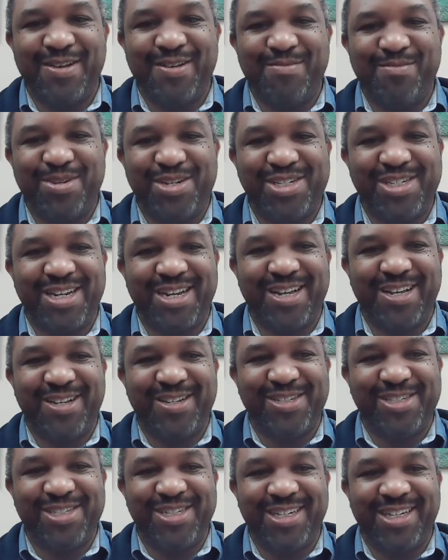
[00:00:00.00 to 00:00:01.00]
Michelle,
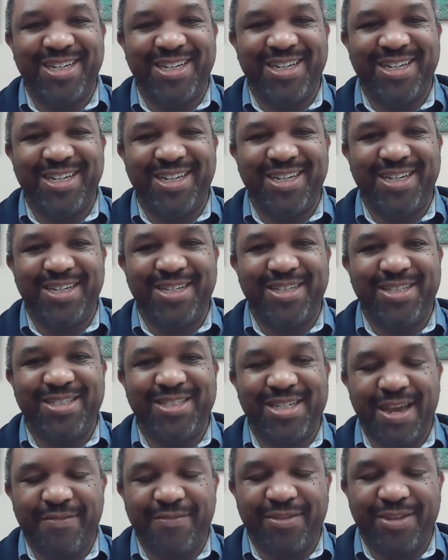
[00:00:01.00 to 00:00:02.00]
she
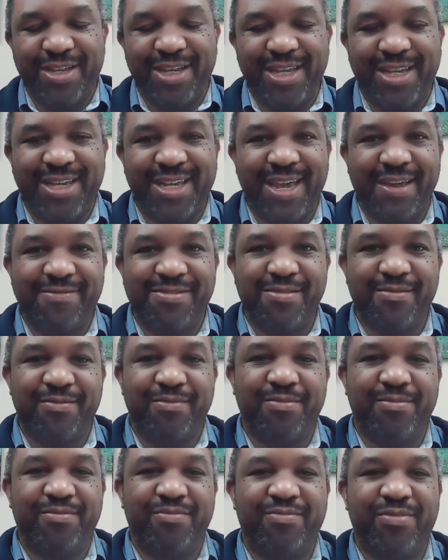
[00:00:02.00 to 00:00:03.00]
definitely gave
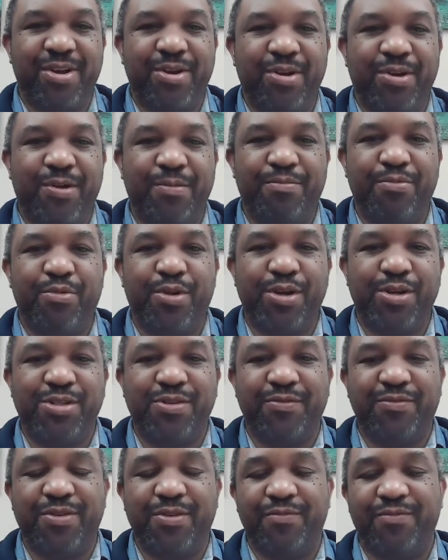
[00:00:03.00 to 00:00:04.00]
some very good pointers
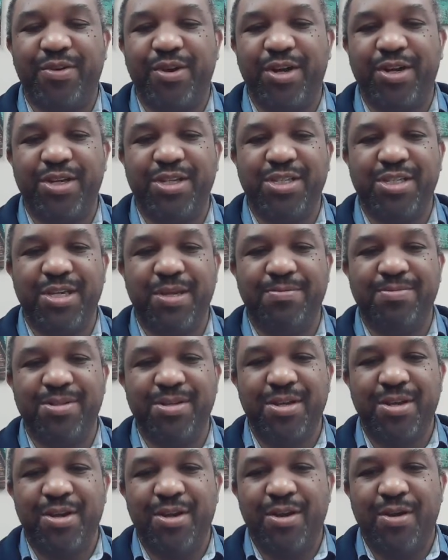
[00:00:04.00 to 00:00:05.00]
and some very good tips
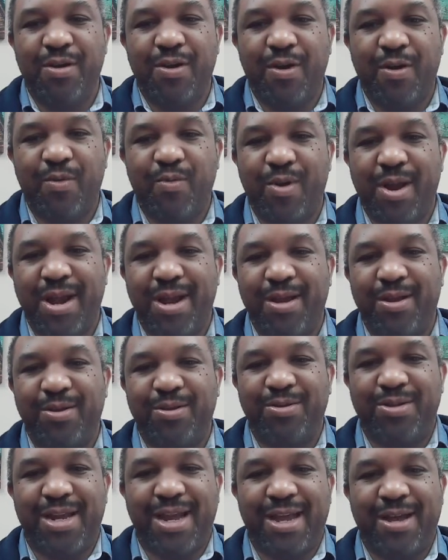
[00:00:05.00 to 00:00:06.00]

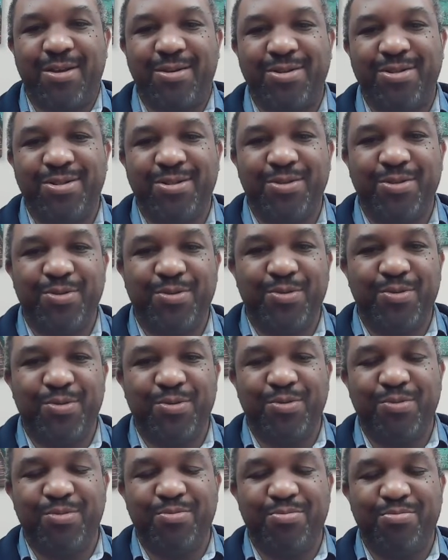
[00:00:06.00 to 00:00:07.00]
around how
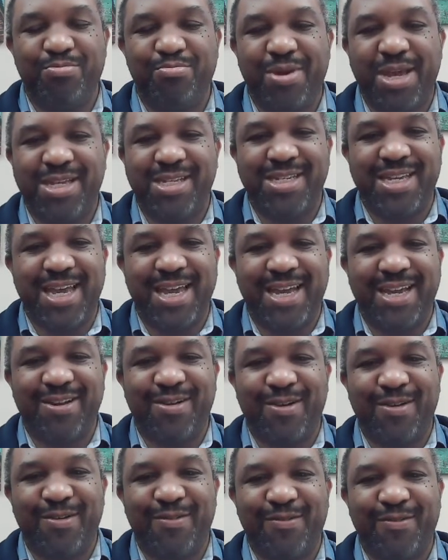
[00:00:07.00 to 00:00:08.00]
to maintain
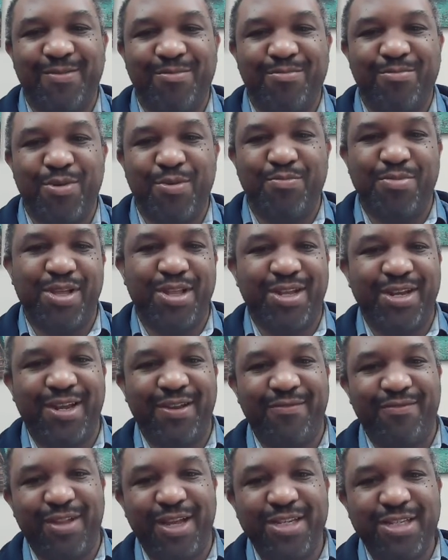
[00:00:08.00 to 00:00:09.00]
our mobility
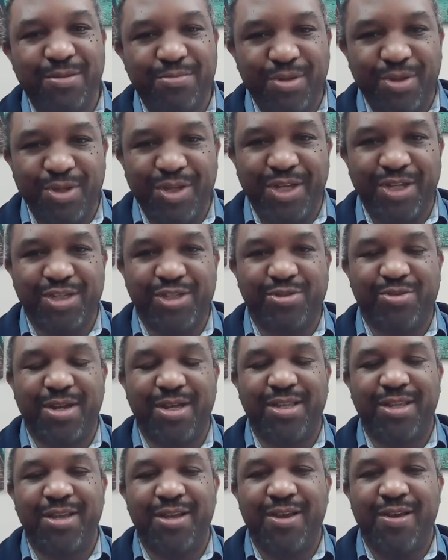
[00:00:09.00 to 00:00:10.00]
and flexibility and
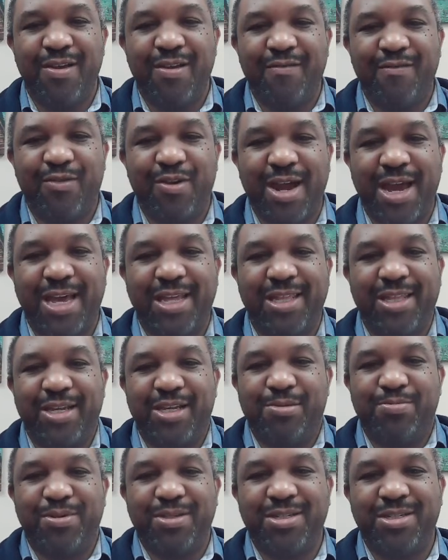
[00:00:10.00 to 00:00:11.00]
strength for our
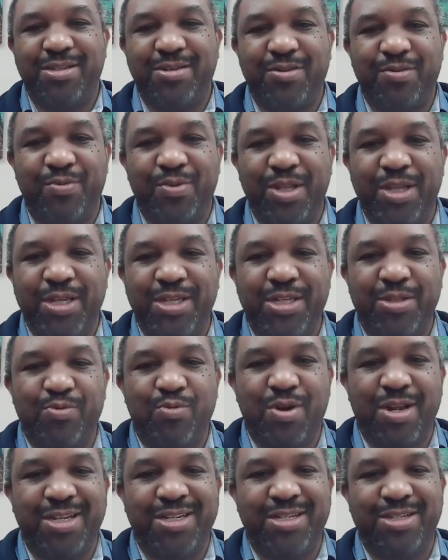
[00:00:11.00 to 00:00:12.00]
athletes, but really just
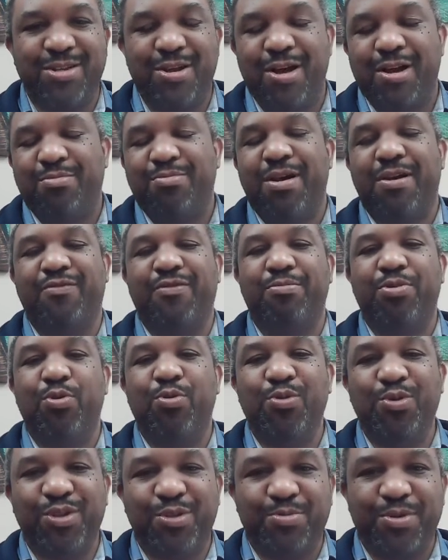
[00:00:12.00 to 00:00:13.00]
wanted to talk about from an
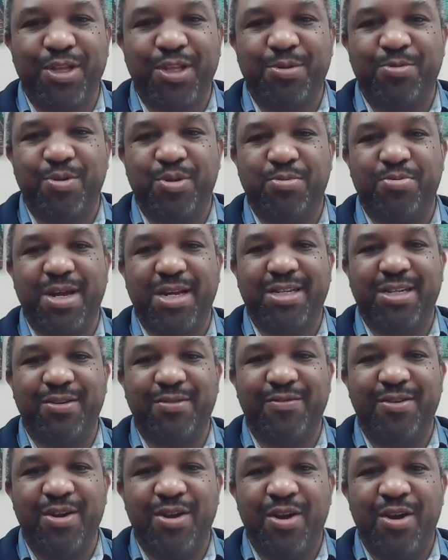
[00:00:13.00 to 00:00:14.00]
orthopedics perspective
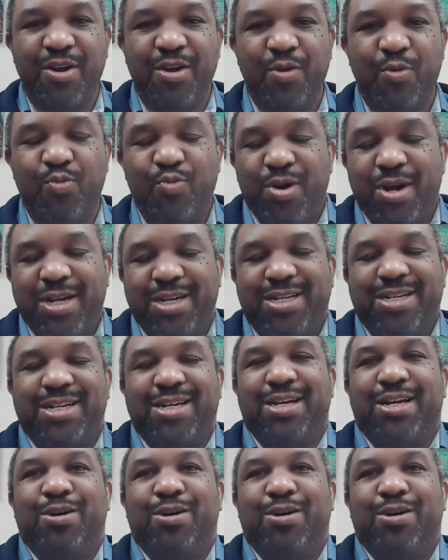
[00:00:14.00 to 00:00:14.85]
what